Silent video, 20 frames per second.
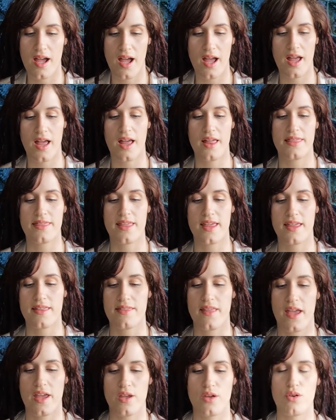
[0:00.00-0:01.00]
I think
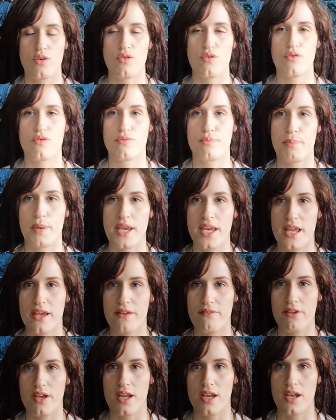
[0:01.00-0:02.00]
that you've been
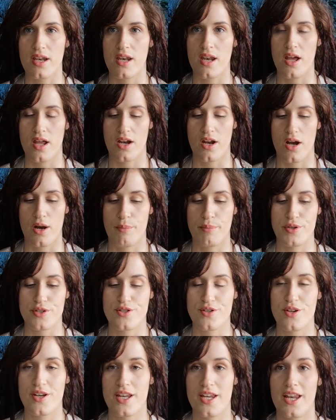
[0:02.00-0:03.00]
given an
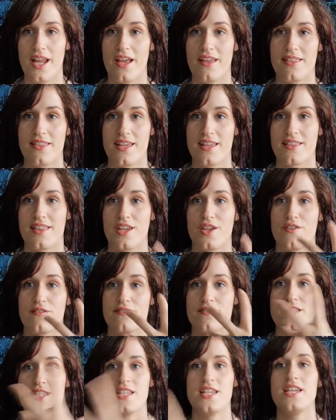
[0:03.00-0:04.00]
opportunity. I think that you've
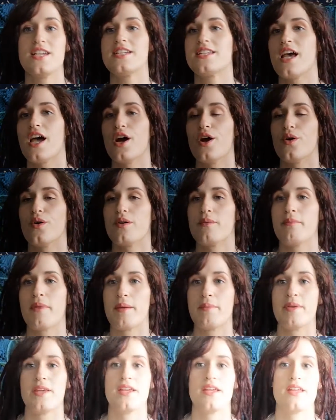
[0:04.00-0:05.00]
seeked out,
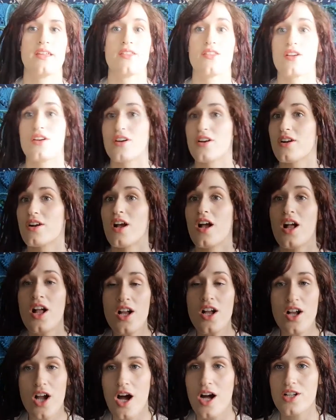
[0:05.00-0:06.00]
maybe either
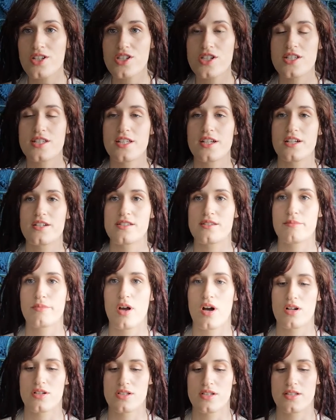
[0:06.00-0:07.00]
consciously or
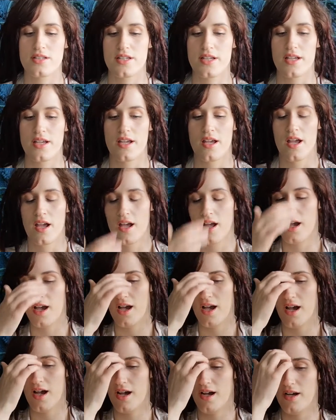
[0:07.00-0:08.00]
subconsciously,
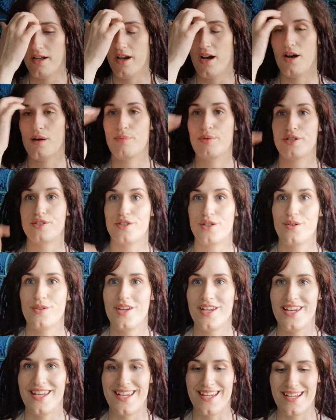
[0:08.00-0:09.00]
an
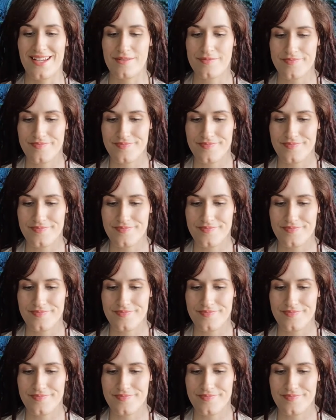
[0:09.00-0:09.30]
opportunity